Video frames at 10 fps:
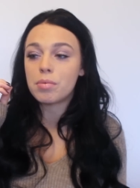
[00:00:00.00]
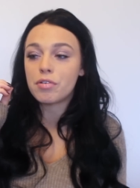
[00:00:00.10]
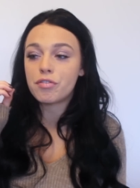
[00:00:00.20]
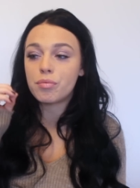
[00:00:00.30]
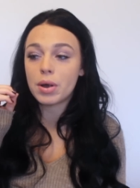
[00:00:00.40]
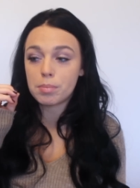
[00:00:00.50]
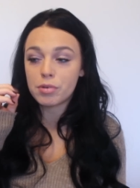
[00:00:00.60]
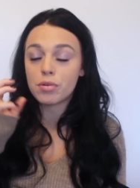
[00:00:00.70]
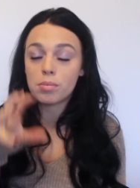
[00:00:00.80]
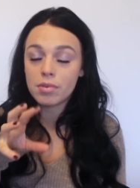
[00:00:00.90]

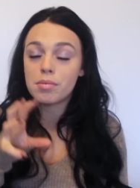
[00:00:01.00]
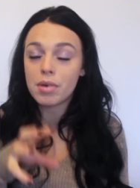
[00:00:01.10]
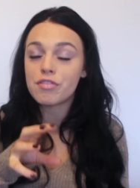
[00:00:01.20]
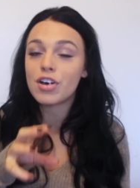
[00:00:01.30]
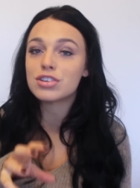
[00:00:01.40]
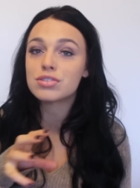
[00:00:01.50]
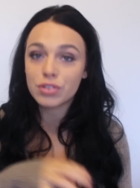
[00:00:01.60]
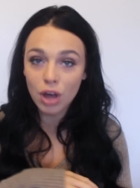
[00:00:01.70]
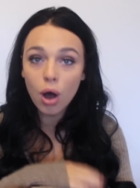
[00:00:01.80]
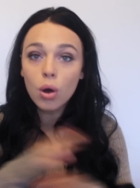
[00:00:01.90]
in my first
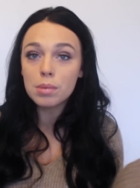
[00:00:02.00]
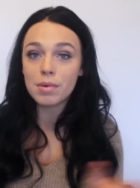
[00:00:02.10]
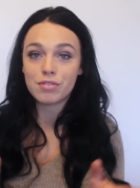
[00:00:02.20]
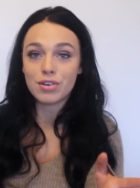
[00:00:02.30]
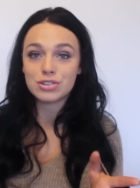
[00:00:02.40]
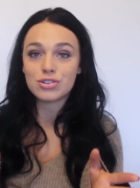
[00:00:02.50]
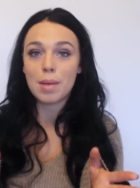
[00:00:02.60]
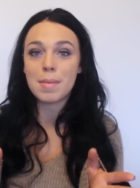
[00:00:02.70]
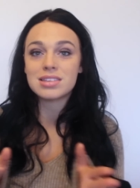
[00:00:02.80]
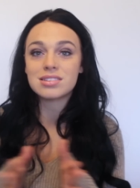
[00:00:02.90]
for the whole of my first
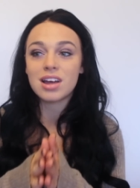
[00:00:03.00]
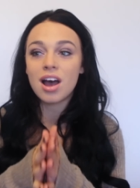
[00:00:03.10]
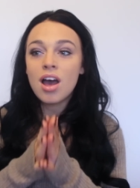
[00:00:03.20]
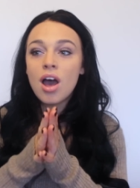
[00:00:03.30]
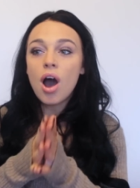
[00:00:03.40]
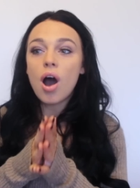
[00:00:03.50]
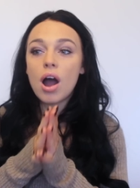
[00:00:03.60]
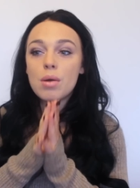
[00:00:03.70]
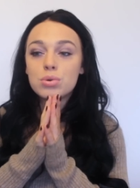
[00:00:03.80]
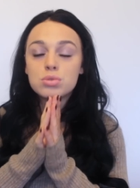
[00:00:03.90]
trimester
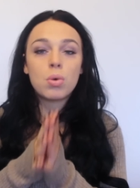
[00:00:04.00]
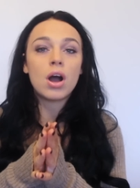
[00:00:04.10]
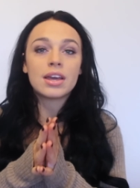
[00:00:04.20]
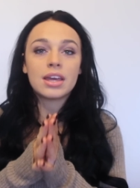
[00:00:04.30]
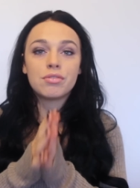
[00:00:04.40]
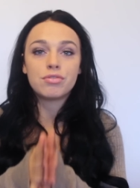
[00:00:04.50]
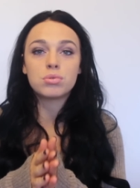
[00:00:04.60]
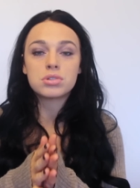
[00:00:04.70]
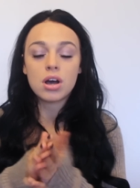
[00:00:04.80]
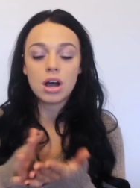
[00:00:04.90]
I was working
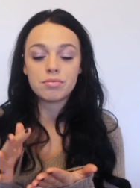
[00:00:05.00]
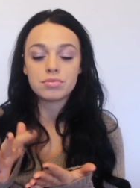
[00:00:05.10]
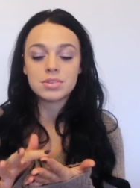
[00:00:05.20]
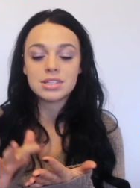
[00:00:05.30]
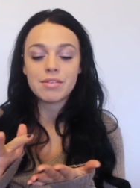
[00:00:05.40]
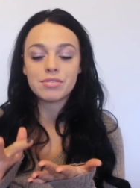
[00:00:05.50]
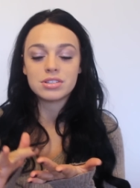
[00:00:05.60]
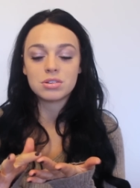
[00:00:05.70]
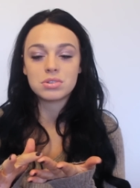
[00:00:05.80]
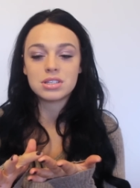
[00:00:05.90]
full time from
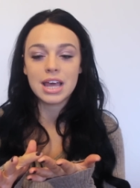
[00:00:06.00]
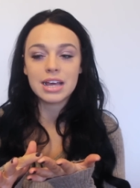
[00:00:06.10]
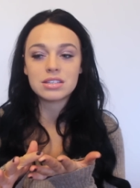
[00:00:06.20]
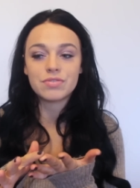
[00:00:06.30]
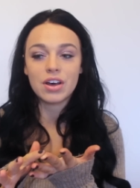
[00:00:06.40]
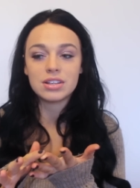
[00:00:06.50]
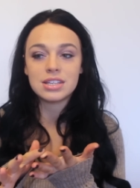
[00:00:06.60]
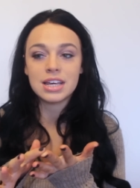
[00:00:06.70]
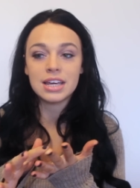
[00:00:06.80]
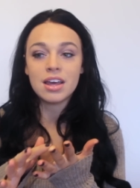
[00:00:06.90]
7 till
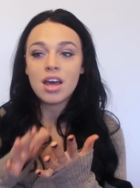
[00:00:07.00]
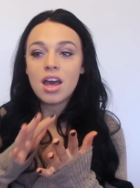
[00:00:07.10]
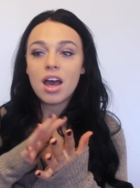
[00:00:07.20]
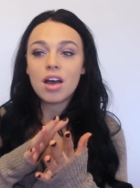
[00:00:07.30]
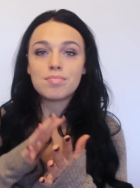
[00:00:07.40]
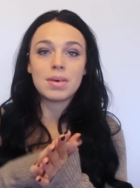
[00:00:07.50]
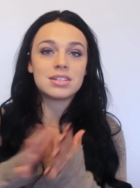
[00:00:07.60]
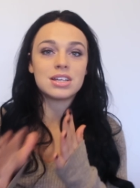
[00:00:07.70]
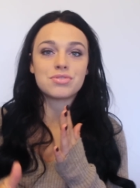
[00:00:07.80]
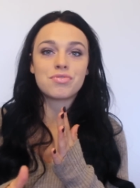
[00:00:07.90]
6:30
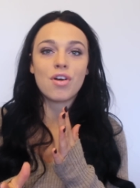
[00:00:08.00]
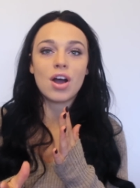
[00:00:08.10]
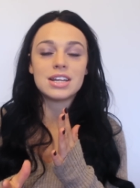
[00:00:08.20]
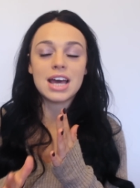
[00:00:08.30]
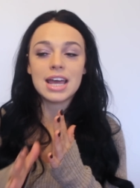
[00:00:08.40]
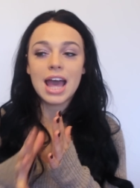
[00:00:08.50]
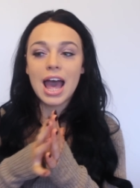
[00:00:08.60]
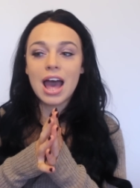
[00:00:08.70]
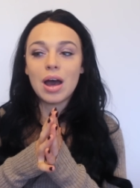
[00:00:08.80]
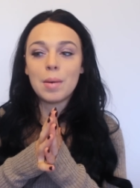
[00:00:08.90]
Monday to Friday
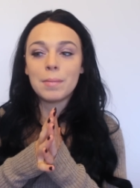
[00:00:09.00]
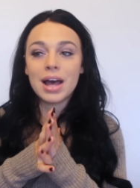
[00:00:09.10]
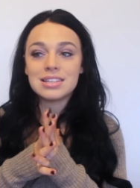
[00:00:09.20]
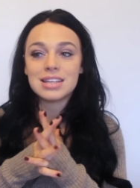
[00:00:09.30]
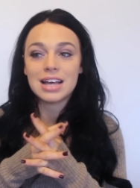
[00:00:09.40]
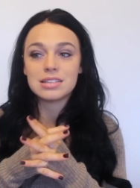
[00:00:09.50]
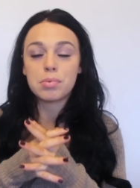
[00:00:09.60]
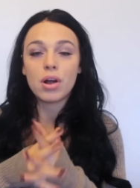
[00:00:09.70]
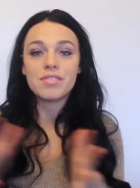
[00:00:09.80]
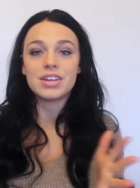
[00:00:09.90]
um, as as a
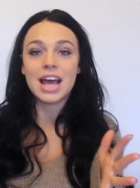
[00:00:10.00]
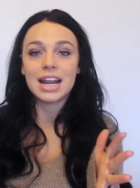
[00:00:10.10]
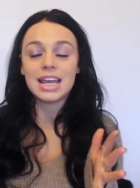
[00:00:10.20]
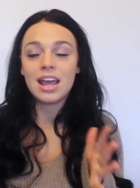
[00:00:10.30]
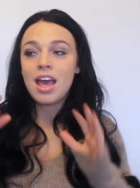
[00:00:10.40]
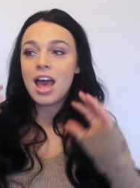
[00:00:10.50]
private nanny,